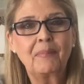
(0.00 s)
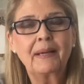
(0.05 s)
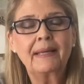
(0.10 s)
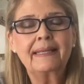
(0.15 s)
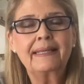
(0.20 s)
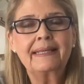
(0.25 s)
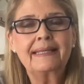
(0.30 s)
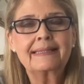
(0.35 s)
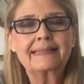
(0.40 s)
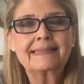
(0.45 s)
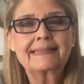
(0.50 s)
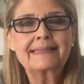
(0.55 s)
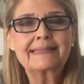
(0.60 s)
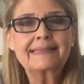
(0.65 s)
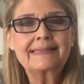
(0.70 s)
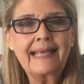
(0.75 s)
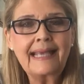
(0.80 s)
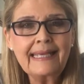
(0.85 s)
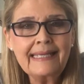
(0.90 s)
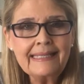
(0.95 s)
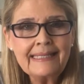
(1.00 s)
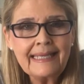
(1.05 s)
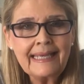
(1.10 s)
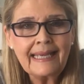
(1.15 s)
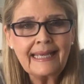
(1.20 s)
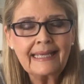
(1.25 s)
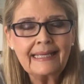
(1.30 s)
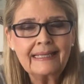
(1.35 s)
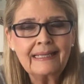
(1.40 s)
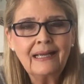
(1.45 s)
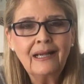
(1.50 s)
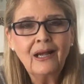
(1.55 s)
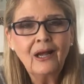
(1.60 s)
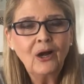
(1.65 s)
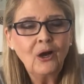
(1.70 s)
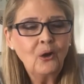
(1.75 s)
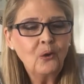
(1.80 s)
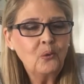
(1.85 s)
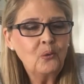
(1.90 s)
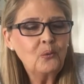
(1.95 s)
but it's saying
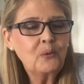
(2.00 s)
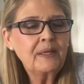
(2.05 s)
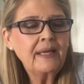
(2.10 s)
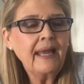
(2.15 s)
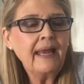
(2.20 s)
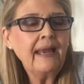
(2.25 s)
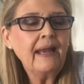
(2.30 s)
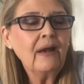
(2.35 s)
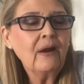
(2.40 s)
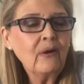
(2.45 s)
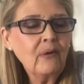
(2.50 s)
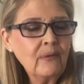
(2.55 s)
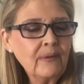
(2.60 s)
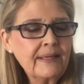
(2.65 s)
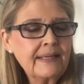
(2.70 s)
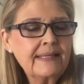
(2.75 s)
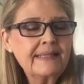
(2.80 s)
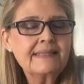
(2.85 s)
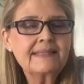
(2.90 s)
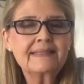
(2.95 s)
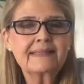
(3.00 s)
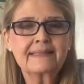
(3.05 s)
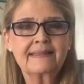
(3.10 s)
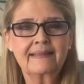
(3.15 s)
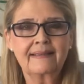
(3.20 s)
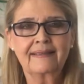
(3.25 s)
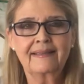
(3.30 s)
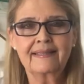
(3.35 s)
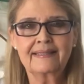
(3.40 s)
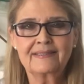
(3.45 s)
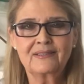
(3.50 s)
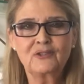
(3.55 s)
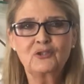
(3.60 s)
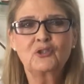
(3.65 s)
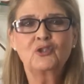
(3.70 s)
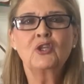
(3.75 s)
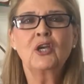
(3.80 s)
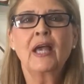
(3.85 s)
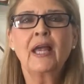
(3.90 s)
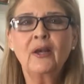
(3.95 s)
who carries this
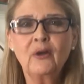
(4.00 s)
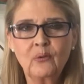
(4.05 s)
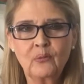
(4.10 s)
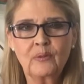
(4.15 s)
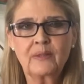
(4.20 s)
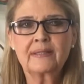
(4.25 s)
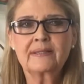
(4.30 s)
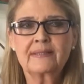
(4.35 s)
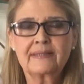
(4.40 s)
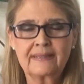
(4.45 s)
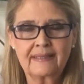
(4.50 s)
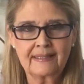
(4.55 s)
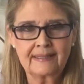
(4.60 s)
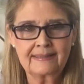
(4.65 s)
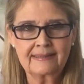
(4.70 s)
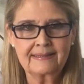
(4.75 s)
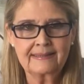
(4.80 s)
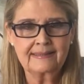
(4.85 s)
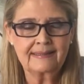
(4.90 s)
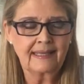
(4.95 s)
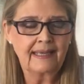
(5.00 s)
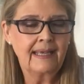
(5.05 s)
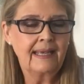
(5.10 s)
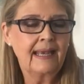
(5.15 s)
generousness